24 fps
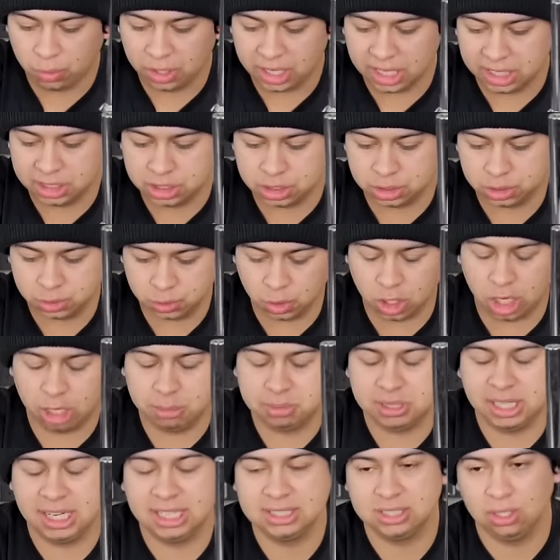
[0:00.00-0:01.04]
ring I just
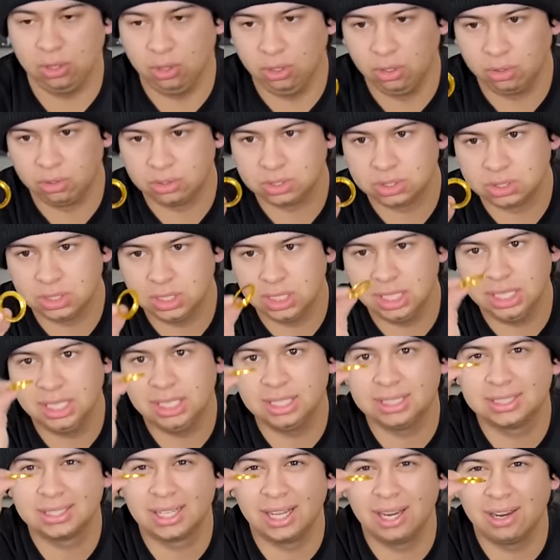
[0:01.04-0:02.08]
dropped, it has a little
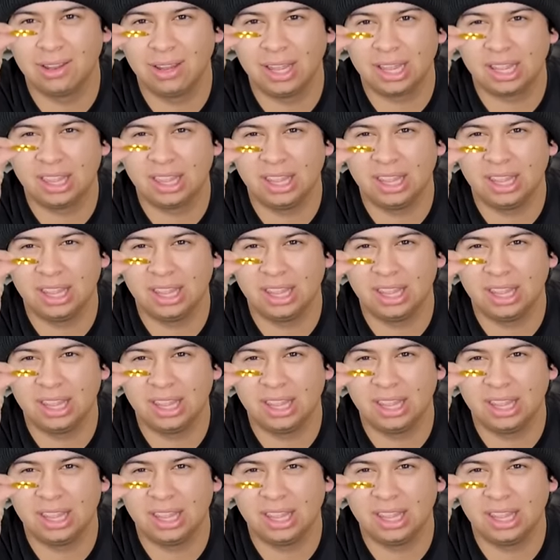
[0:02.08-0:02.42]
slit, it's kinda like